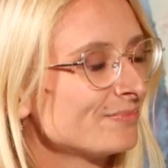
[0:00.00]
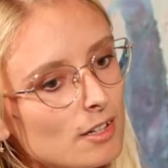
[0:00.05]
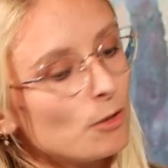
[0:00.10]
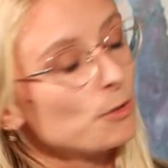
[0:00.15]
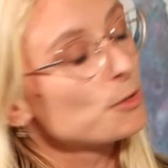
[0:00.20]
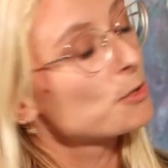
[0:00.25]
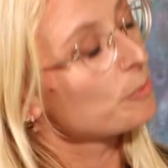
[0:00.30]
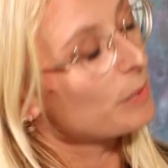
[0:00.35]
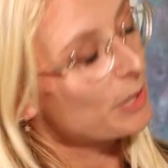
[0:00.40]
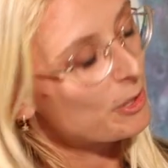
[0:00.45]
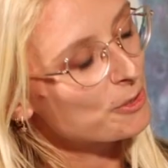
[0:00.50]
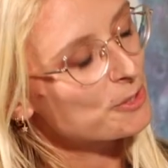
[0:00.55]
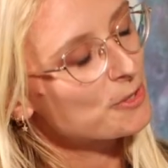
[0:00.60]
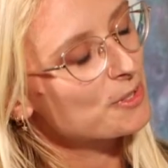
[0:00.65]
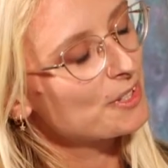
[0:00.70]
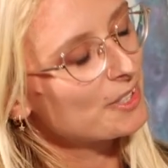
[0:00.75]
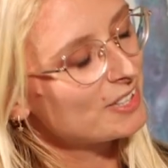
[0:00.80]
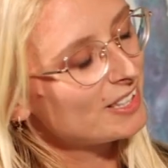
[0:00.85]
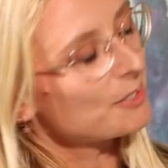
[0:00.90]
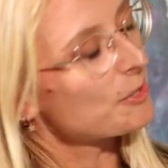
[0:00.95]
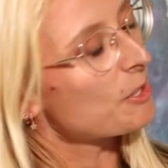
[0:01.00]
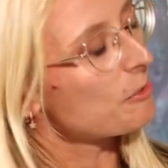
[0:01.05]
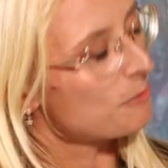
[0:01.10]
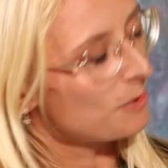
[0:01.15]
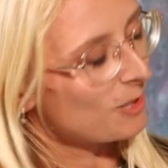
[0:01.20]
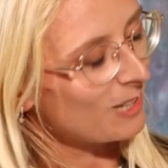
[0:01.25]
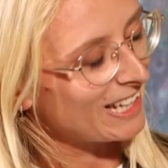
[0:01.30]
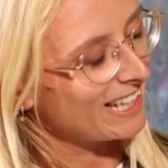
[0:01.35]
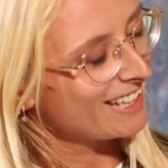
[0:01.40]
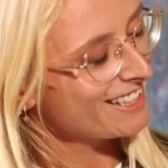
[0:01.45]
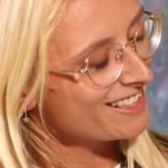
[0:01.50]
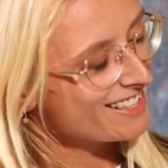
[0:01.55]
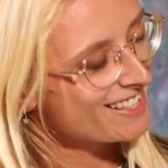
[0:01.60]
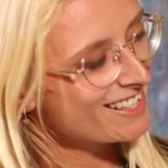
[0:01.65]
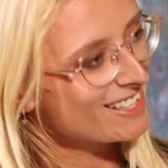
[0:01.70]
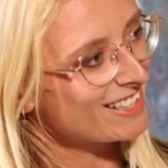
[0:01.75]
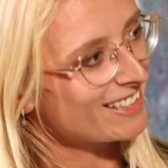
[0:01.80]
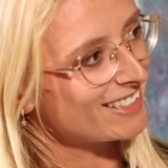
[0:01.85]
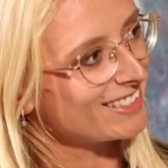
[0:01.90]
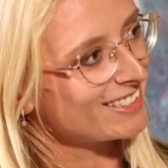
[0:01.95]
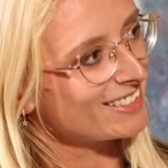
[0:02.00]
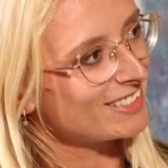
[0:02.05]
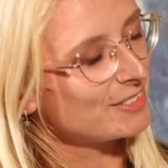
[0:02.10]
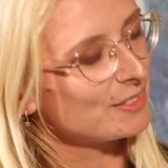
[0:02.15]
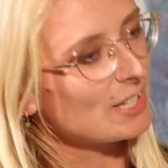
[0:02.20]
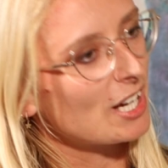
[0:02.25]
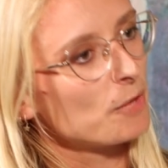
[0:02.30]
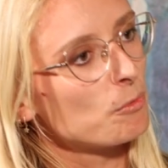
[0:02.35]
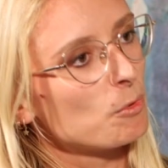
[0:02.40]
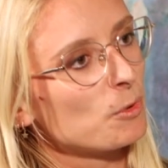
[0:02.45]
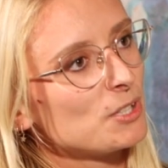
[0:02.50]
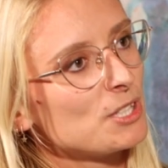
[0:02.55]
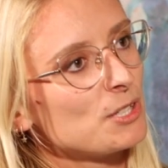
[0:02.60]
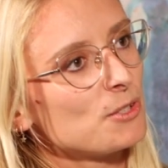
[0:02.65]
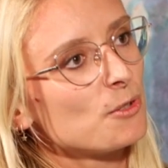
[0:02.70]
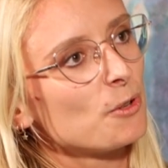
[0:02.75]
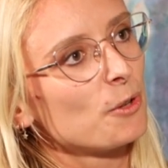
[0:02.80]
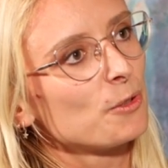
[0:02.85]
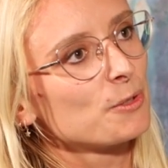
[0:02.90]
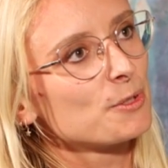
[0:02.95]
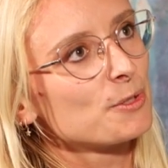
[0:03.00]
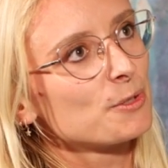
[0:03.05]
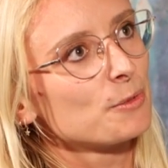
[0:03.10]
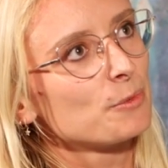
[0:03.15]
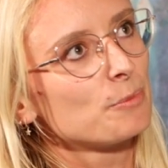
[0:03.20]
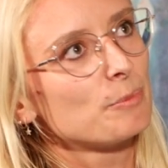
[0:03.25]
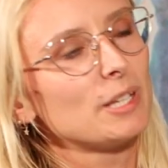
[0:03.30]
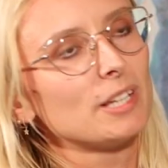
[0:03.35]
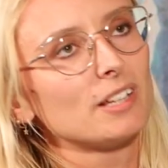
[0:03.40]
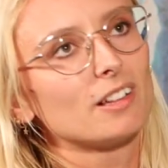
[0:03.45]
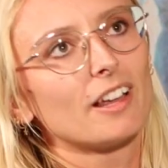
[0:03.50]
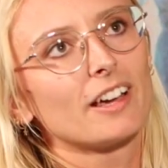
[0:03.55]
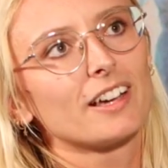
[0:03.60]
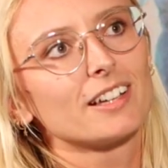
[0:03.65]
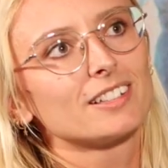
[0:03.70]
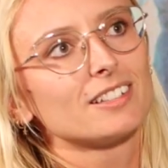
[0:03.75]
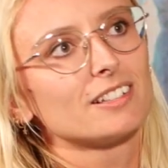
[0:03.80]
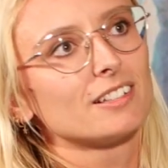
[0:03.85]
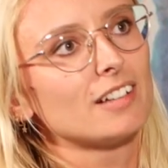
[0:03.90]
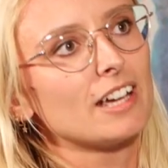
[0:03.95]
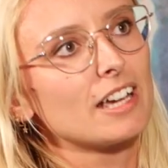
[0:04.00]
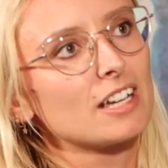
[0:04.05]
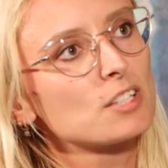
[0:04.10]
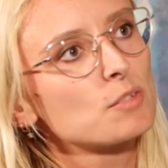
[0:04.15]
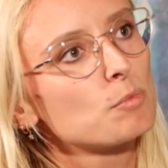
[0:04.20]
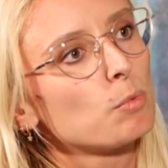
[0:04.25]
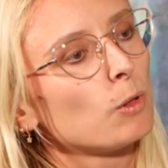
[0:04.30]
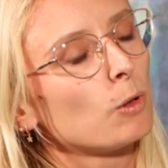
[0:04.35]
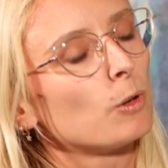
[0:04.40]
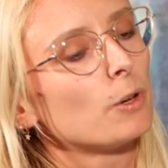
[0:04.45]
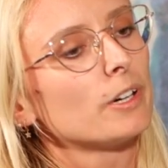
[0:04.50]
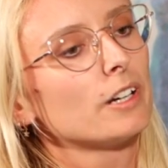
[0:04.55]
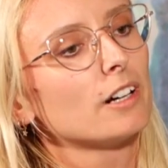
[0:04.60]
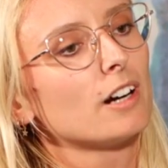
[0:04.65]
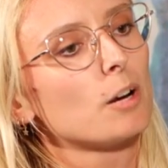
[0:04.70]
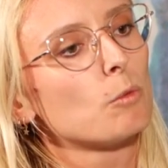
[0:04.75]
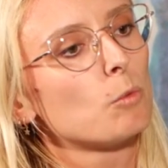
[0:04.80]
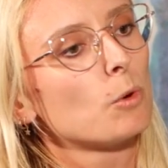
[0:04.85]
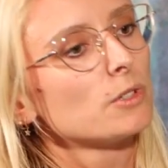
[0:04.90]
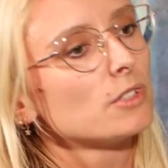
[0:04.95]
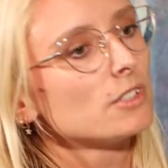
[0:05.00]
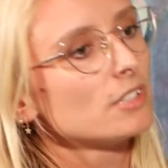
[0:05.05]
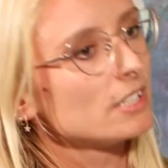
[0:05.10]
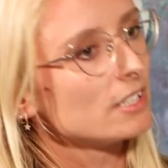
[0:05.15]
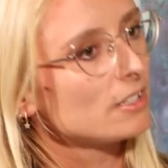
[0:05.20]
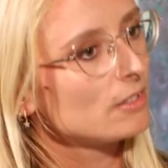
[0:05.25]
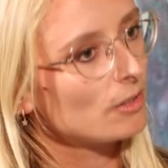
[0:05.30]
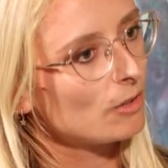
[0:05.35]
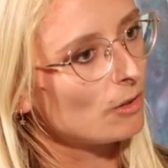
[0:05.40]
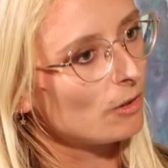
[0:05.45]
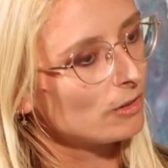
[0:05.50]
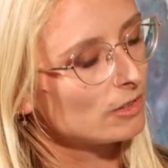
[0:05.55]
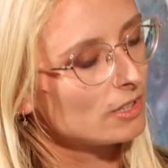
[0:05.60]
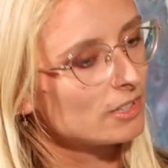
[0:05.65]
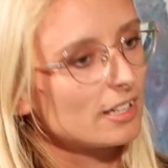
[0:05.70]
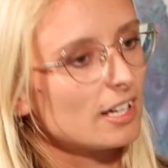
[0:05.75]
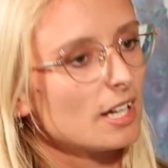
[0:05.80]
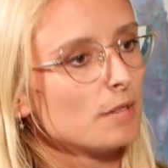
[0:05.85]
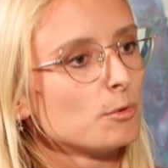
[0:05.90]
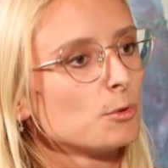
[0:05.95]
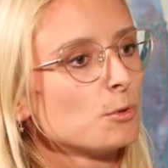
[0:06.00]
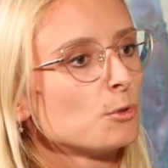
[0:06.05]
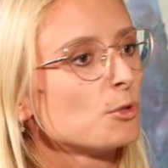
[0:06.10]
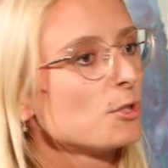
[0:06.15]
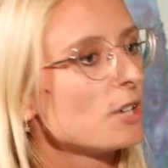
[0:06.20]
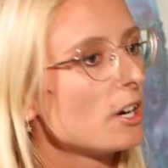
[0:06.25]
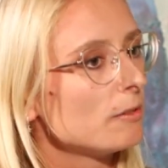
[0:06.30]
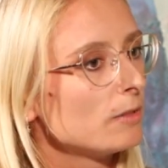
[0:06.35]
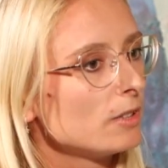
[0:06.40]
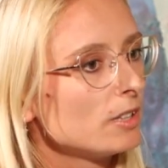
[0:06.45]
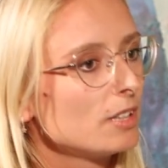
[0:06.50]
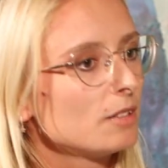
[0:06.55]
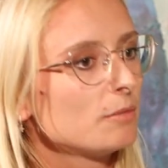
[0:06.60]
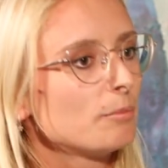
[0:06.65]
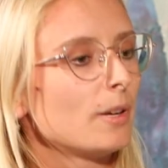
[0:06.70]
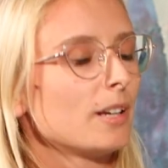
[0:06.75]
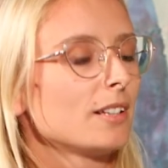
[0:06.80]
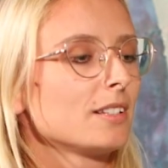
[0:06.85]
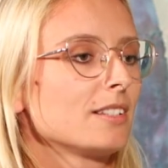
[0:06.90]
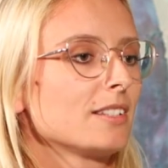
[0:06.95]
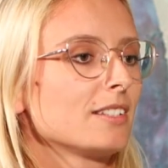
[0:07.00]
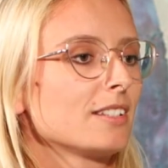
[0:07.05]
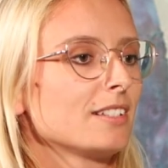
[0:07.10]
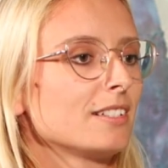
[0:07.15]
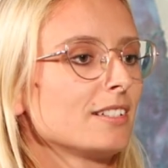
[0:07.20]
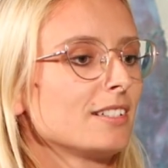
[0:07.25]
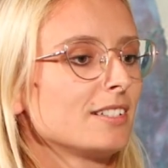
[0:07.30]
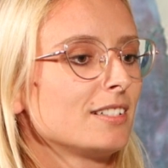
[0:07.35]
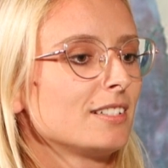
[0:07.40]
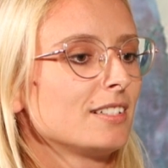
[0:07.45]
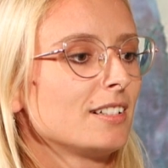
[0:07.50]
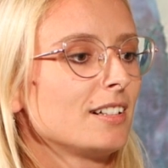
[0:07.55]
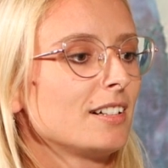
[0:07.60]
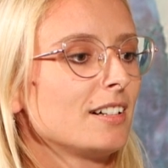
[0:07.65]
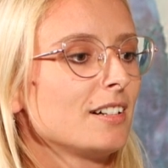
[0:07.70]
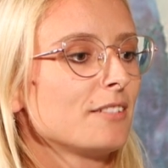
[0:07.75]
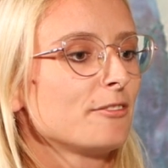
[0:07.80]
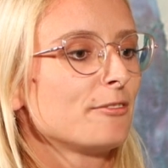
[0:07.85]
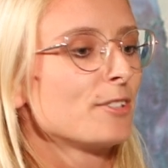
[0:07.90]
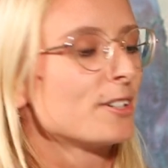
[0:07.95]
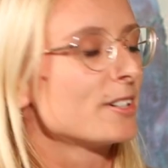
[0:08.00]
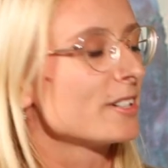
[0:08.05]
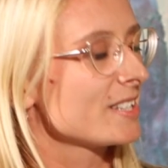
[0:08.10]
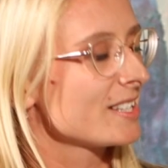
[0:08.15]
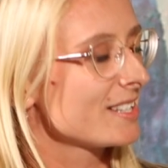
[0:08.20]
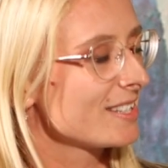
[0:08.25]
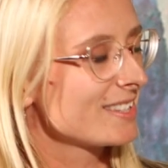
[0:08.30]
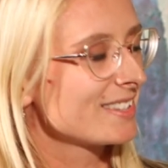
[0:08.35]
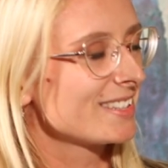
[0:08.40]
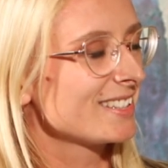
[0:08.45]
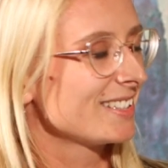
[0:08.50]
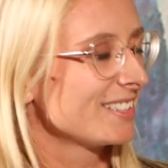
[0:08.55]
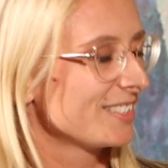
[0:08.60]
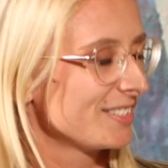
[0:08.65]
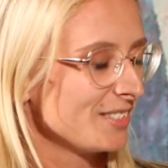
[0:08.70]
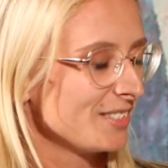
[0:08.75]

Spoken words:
Also because the travelings, I wanted also be like the explorer. I wanted all the time to travel, but first